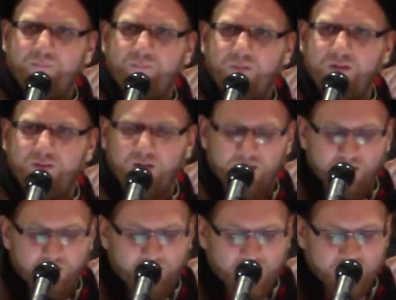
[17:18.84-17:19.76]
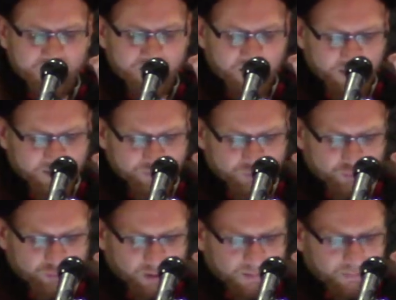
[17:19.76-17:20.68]
These are the companions that he is
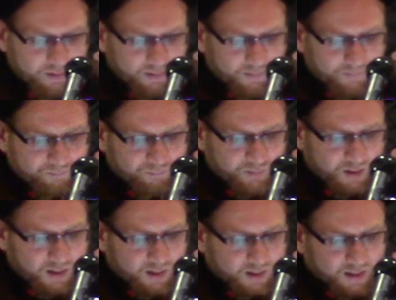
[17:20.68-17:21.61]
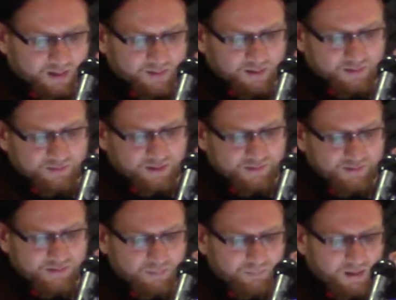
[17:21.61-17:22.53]
describing. And then he
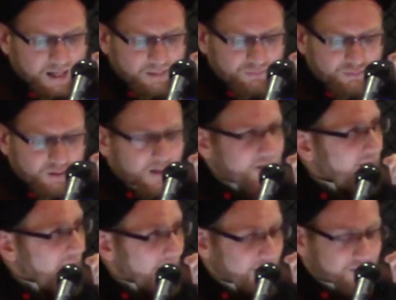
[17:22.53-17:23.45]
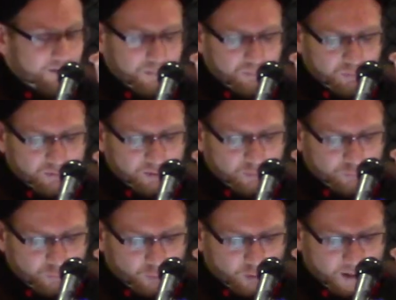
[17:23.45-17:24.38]
says, sometimes at night they put their
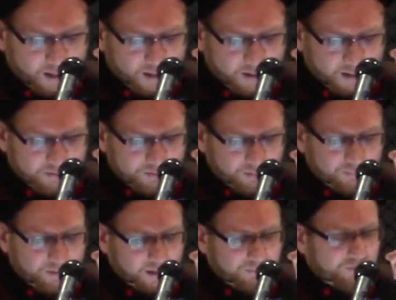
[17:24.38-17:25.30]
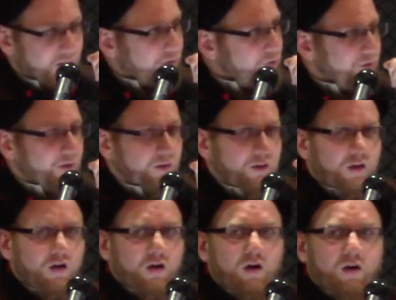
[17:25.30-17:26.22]
forehead and sometimes their cheek
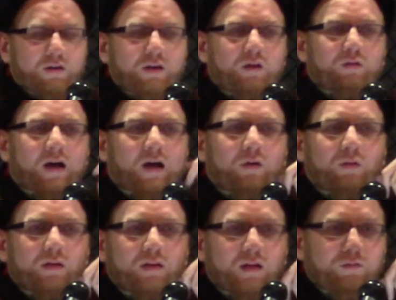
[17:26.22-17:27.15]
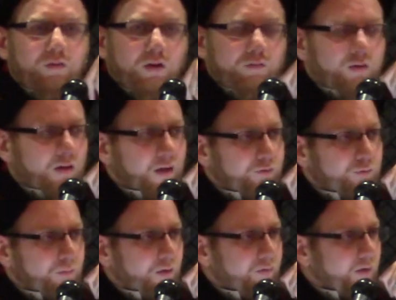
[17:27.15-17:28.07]
on the ground in front of Allah
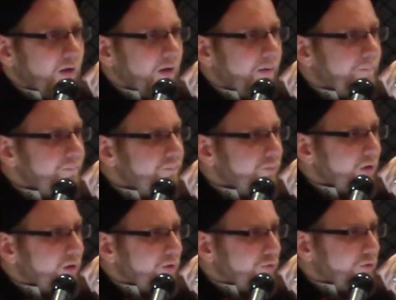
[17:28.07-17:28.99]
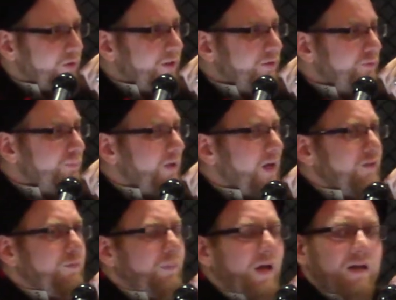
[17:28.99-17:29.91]
subhanahu wa ta'ala. So these
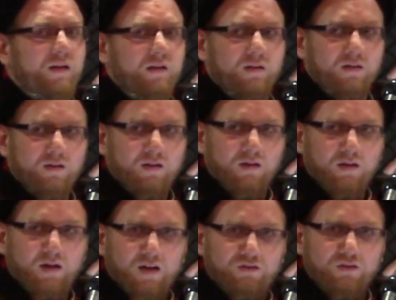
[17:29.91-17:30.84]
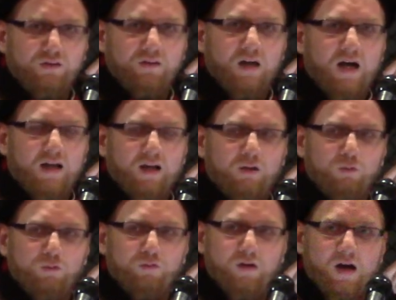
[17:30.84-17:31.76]
brave men, ashidda
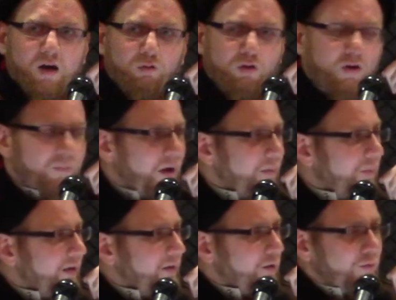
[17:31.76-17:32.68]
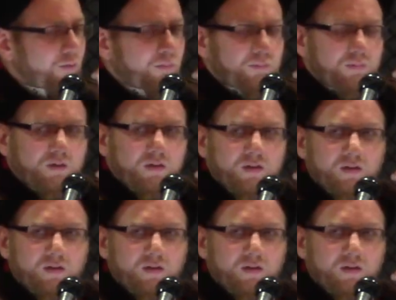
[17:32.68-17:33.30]
al-kuffar ruhama bainahum,